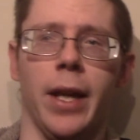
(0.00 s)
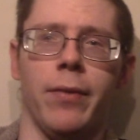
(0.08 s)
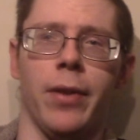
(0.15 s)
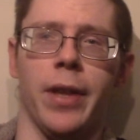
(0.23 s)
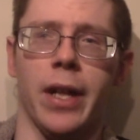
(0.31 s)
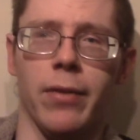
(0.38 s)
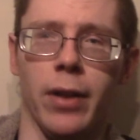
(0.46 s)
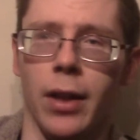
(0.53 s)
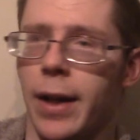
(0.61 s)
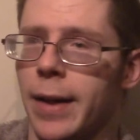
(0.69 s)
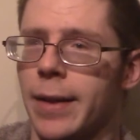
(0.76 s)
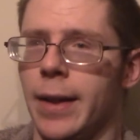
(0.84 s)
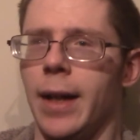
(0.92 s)
If you think of it
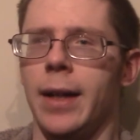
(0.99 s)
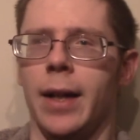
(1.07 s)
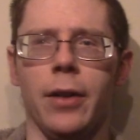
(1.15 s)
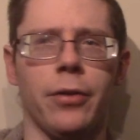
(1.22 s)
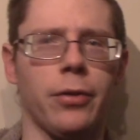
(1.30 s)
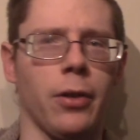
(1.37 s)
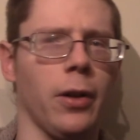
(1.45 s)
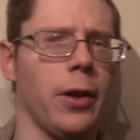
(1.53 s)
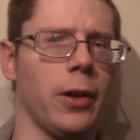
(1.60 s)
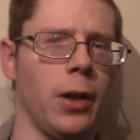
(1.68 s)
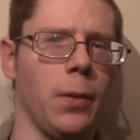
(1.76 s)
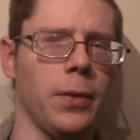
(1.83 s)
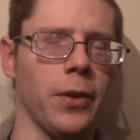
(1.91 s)
like that, yeah,
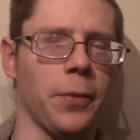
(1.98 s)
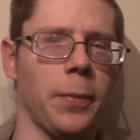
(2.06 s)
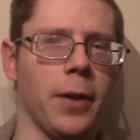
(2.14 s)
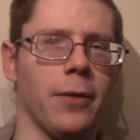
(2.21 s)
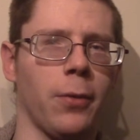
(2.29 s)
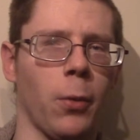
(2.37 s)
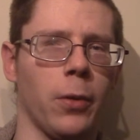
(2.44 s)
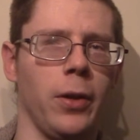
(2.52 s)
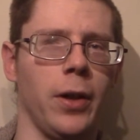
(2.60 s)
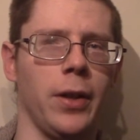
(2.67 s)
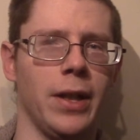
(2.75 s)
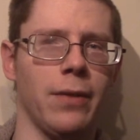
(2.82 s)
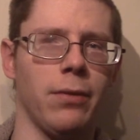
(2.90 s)
sure, would you spend $40
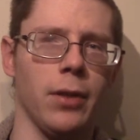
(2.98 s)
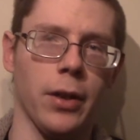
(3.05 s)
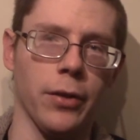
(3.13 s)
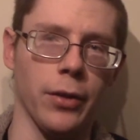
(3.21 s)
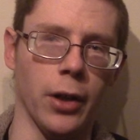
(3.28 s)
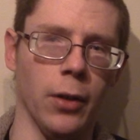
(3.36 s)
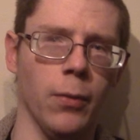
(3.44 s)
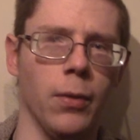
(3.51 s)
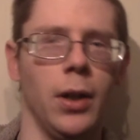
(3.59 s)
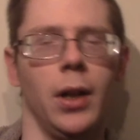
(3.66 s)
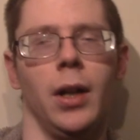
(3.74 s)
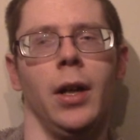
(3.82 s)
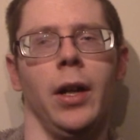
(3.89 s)
on Netflix? No.
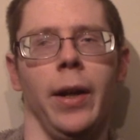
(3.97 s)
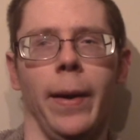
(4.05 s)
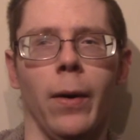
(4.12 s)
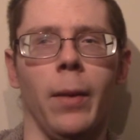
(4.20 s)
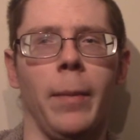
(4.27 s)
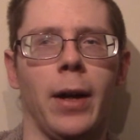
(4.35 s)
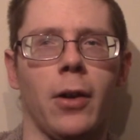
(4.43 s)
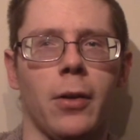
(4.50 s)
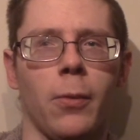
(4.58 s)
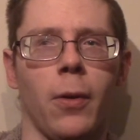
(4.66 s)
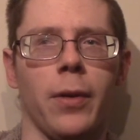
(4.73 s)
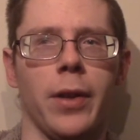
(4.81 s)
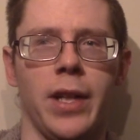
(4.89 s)
You know what matters
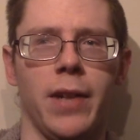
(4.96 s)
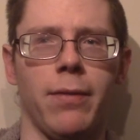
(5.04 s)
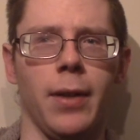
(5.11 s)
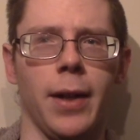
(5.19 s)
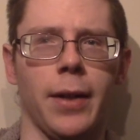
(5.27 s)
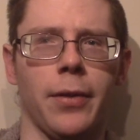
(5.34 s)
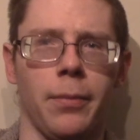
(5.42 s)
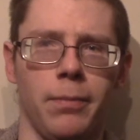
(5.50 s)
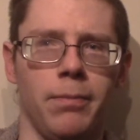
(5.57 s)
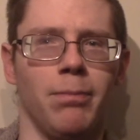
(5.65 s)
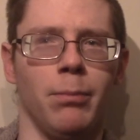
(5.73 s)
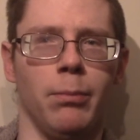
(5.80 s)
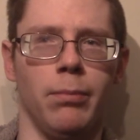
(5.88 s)
more than Netflix?
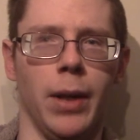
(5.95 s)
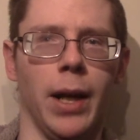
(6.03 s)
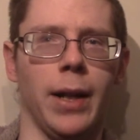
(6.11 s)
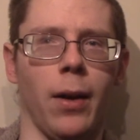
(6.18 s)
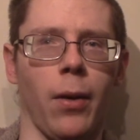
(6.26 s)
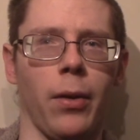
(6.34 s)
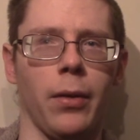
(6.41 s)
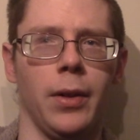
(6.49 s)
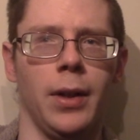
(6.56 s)
Pet health.